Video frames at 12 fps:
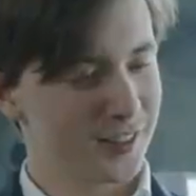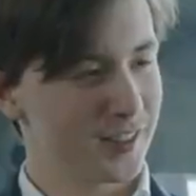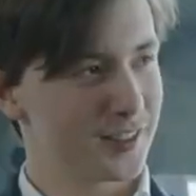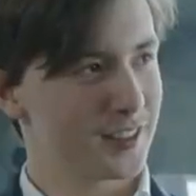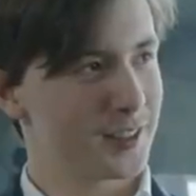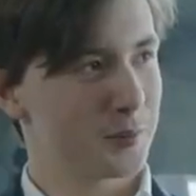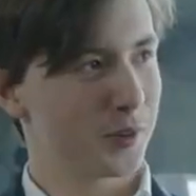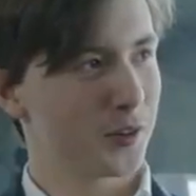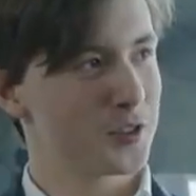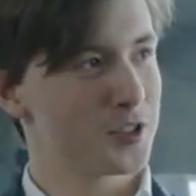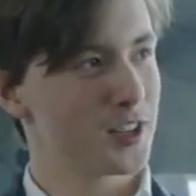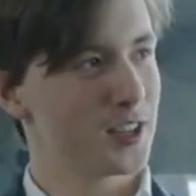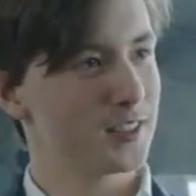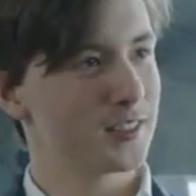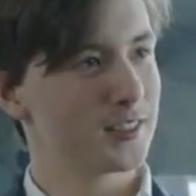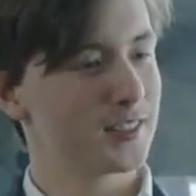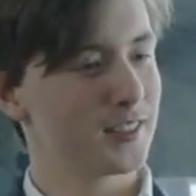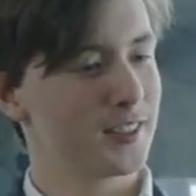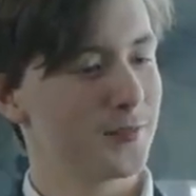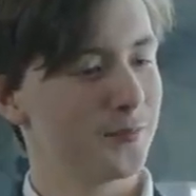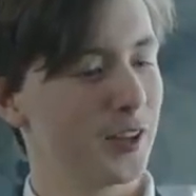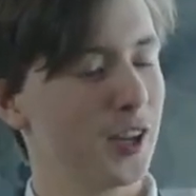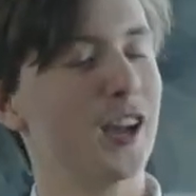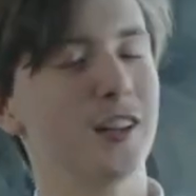year's project,
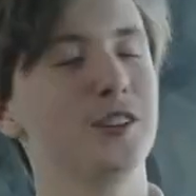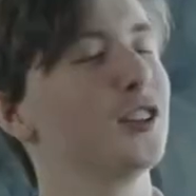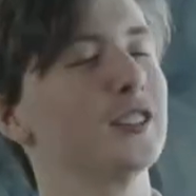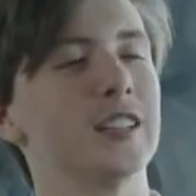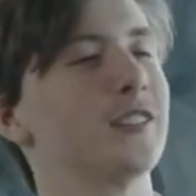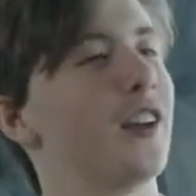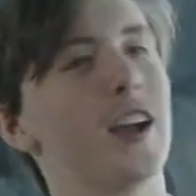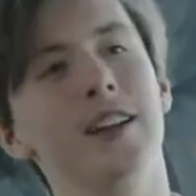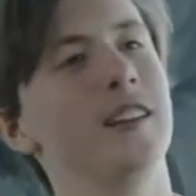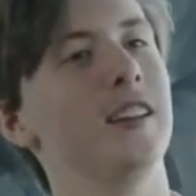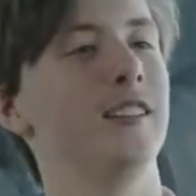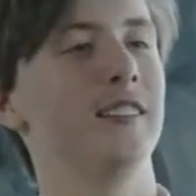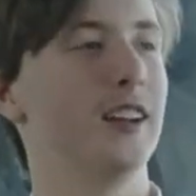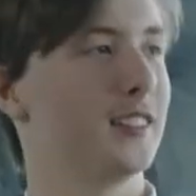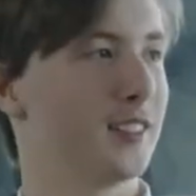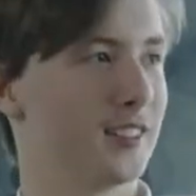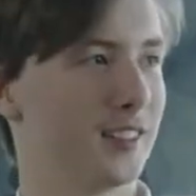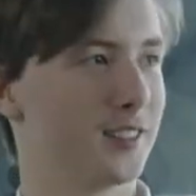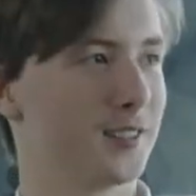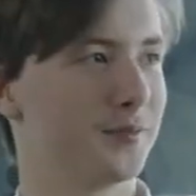you don't have any data set.